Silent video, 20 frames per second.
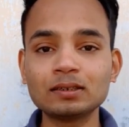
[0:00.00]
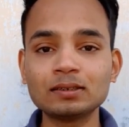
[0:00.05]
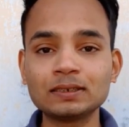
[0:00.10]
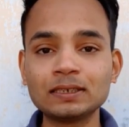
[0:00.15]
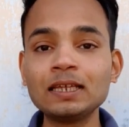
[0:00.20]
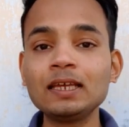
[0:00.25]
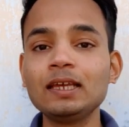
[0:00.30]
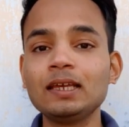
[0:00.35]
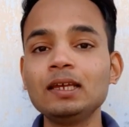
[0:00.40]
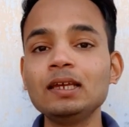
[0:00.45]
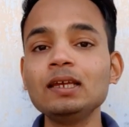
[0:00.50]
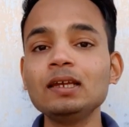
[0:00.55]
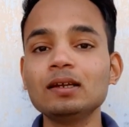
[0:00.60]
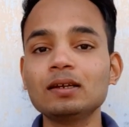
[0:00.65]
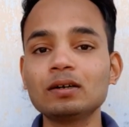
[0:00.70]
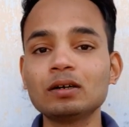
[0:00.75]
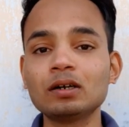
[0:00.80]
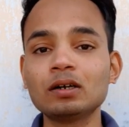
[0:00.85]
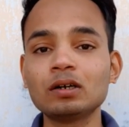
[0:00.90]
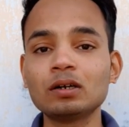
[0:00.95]
see
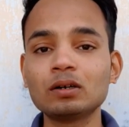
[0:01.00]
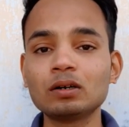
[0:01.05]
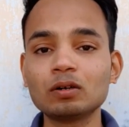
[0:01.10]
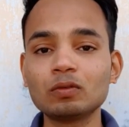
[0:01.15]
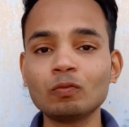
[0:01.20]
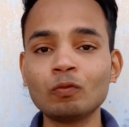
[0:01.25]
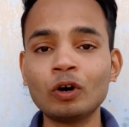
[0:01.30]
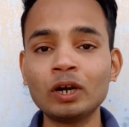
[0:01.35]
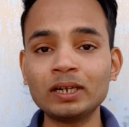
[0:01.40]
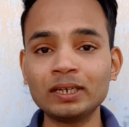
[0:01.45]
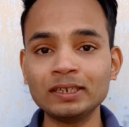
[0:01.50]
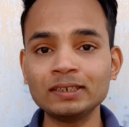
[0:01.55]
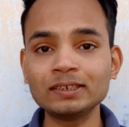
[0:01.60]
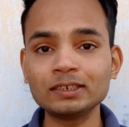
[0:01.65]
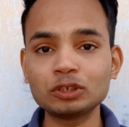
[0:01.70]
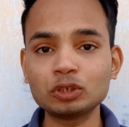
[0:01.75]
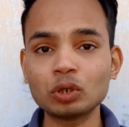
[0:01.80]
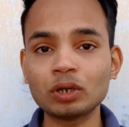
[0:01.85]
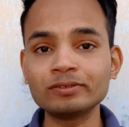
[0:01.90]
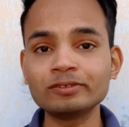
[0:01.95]
what is
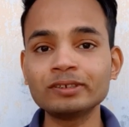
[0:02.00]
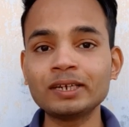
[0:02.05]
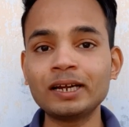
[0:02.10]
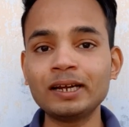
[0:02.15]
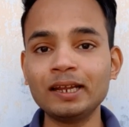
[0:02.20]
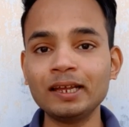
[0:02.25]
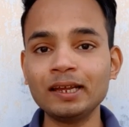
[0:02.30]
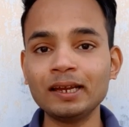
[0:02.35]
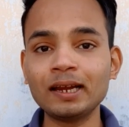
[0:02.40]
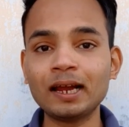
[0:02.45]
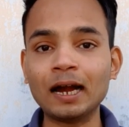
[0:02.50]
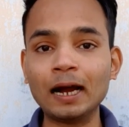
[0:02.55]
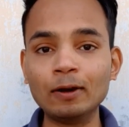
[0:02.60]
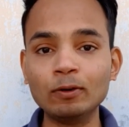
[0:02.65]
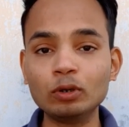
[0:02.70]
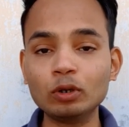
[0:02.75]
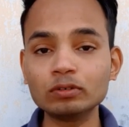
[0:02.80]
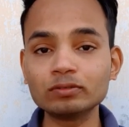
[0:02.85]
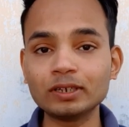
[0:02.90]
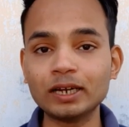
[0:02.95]
story writing and how
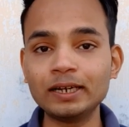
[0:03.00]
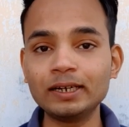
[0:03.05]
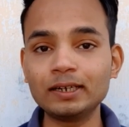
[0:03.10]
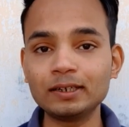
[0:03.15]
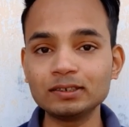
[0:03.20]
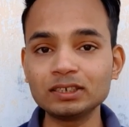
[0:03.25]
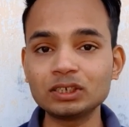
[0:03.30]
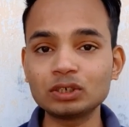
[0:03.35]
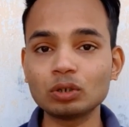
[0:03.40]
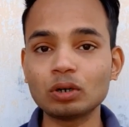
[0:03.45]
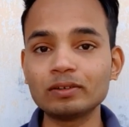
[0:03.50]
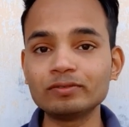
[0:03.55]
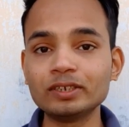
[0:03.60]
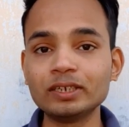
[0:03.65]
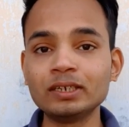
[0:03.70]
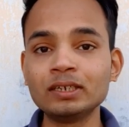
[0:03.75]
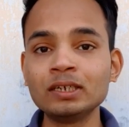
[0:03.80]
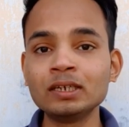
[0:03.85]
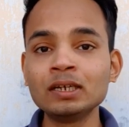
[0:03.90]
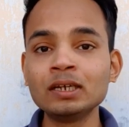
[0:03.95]
to write a story.
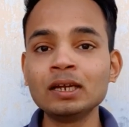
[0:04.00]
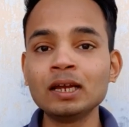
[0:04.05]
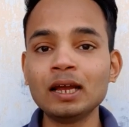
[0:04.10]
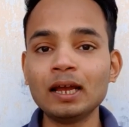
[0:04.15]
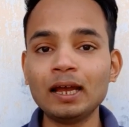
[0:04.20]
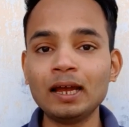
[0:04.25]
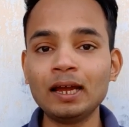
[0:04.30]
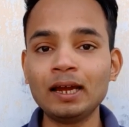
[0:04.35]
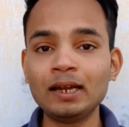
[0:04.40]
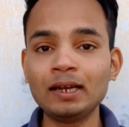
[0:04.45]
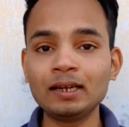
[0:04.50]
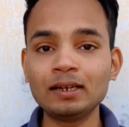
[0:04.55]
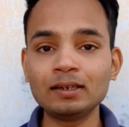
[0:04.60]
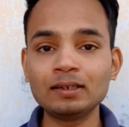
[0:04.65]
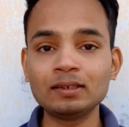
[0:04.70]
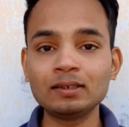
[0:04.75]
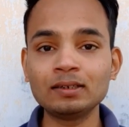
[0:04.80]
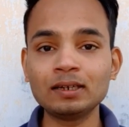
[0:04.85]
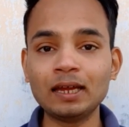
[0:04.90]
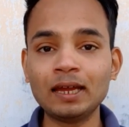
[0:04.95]
And
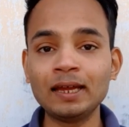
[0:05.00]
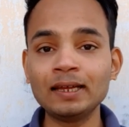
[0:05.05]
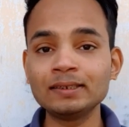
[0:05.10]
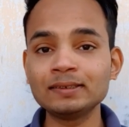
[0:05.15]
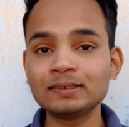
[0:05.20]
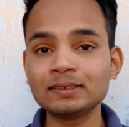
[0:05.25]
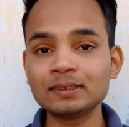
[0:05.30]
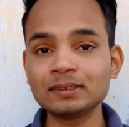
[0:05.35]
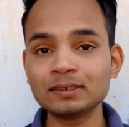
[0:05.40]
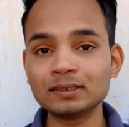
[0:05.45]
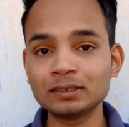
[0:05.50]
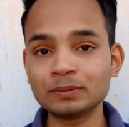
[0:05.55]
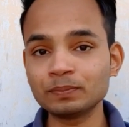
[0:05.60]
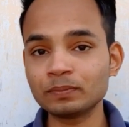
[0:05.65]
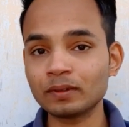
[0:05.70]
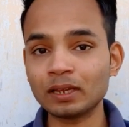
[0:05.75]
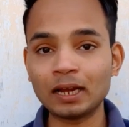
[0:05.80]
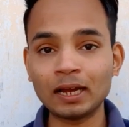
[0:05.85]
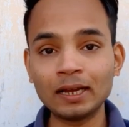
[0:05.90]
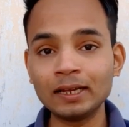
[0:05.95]
as
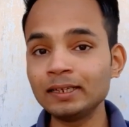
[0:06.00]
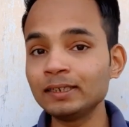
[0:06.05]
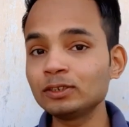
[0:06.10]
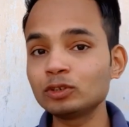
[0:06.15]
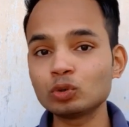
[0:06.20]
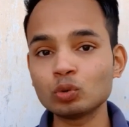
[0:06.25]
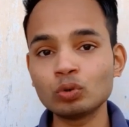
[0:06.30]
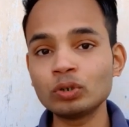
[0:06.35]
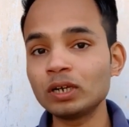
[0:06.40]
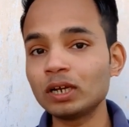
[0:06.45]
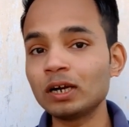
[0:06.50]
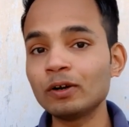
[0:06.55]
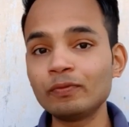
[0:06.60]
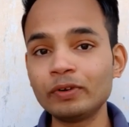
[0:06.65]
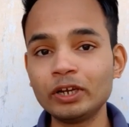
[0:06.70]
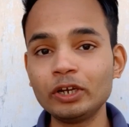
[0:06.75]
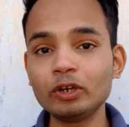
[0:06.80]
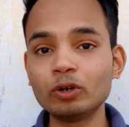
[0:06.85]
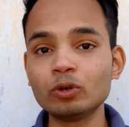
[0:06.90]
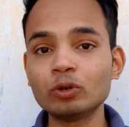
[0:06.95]
I shown a
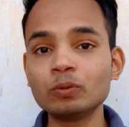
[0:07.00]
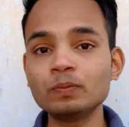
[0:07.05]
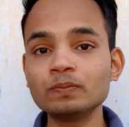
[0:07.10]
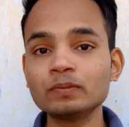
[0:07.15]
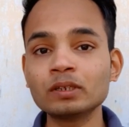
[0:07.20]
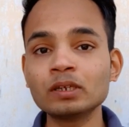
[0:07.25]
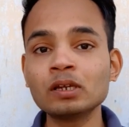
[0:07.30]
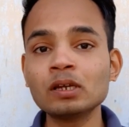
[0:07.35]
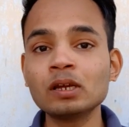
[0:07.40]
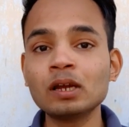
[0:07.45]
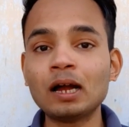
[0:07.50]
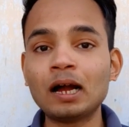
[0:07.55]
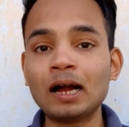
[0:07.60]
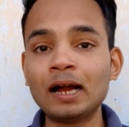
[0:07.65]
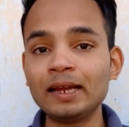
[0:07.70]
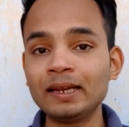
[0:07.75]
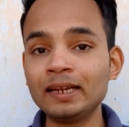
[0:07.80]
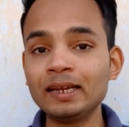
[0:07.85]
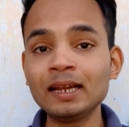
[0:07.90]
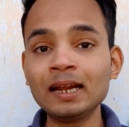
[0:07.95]
video, I
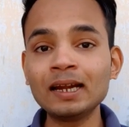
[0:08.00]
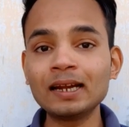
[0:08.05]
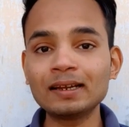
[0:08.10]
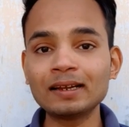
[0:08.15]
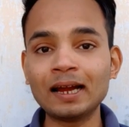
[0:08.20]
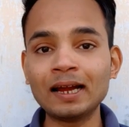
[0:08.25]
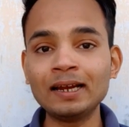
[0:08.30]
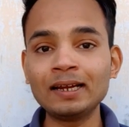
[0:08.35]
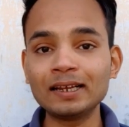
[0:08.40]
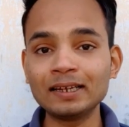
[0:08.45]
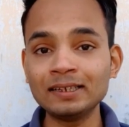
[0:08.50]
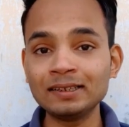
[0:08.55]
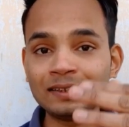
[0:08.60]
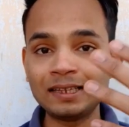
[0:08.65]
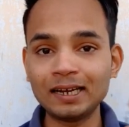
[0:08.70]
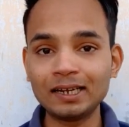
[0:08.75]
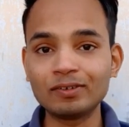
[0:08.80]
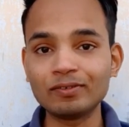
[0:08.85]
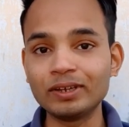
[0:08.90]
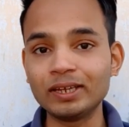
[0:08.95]
didn't write in
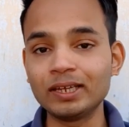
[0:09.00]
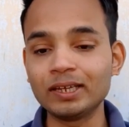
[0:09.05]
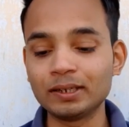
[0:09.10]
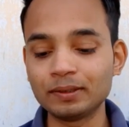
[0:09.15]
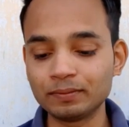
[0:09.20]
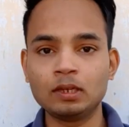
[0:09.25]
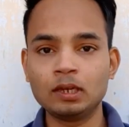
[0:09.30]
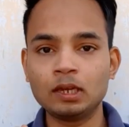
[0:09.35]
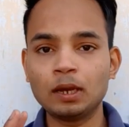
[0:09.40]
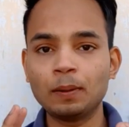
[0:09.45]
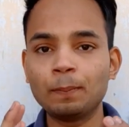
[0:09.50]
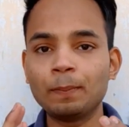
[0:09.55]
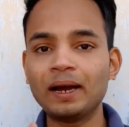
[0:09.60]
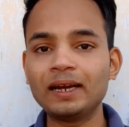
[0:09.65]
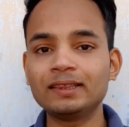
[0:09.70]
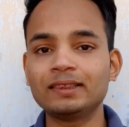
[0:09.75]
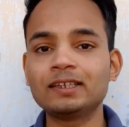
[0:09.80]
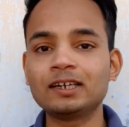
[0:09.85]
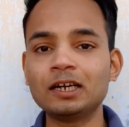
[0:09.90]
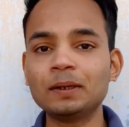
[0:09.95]
that way. My
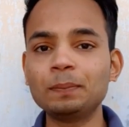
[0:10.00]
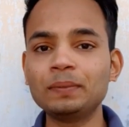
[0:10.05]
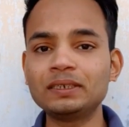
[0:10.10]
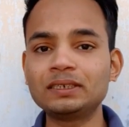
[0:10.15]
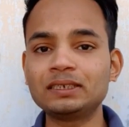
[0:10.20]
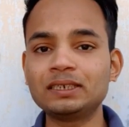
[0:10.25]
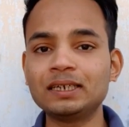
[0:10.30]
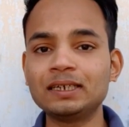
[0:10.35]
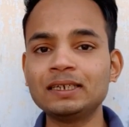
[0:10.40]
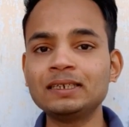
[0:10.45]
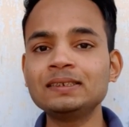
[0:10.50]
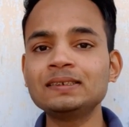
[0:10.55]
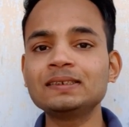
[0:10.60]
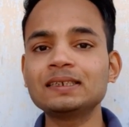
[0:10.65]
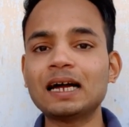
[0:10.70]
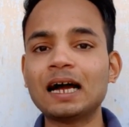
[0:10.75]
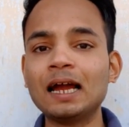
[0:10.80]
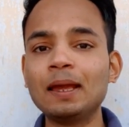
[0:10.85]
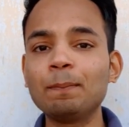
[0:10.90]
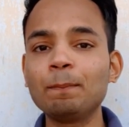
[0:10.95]
third mistake is
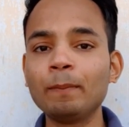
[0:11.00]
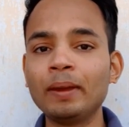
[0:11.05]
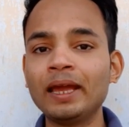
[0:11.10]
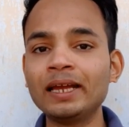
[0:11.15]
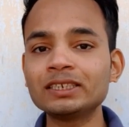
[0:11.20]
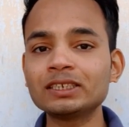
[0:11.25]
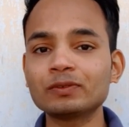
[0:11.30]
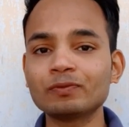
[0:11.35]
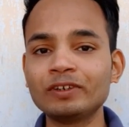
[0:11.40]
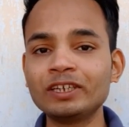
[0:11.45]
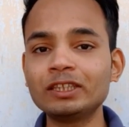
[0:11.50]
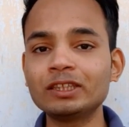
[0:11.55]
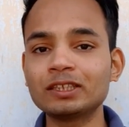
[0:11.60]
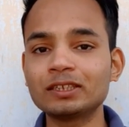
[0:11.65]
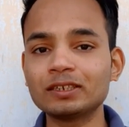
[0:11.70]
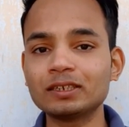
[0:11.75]
I mess with